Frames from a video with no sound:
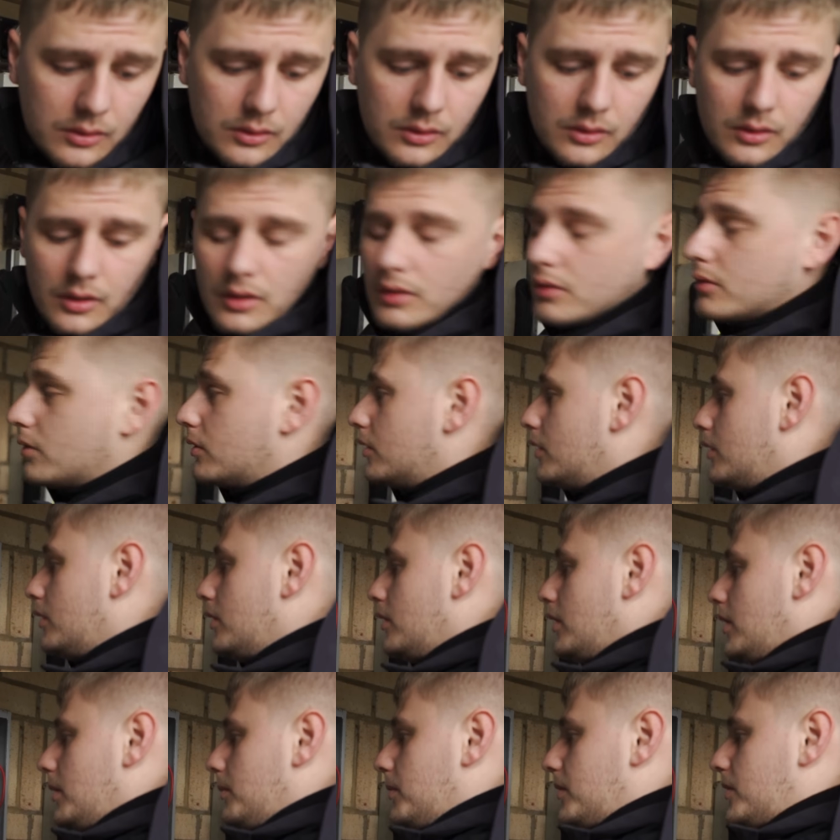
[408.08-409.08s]
No
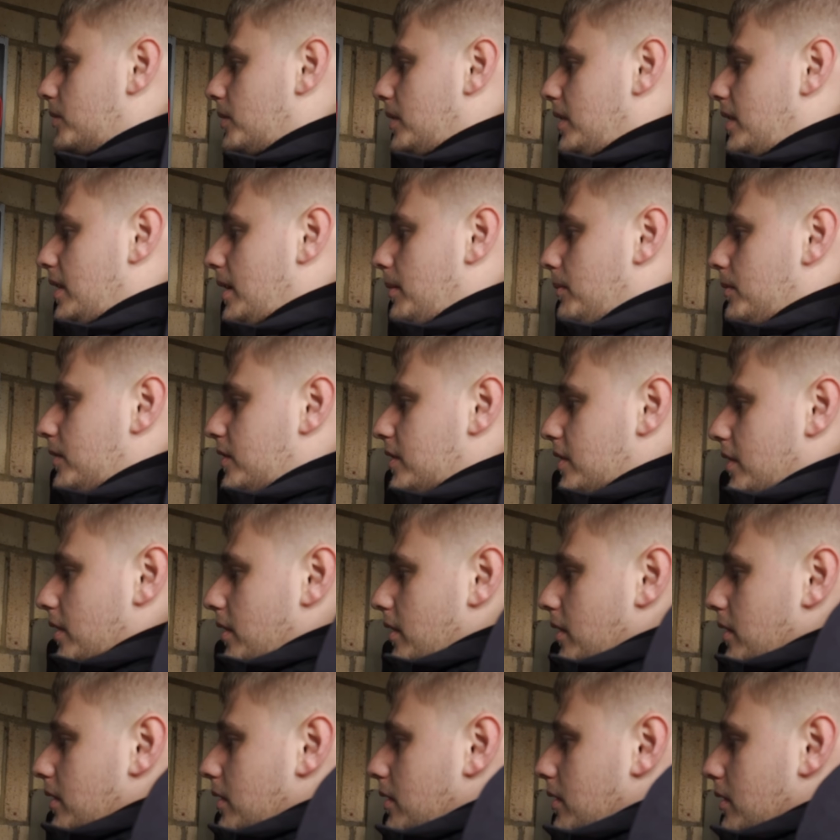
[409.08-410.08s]
continuity between them
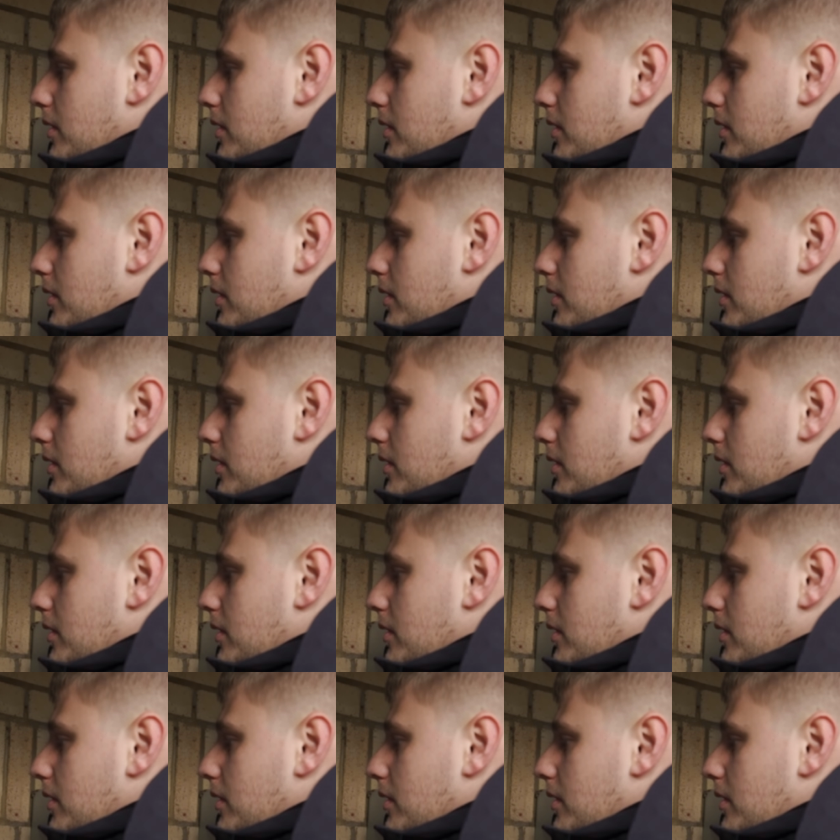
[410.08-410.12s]
two.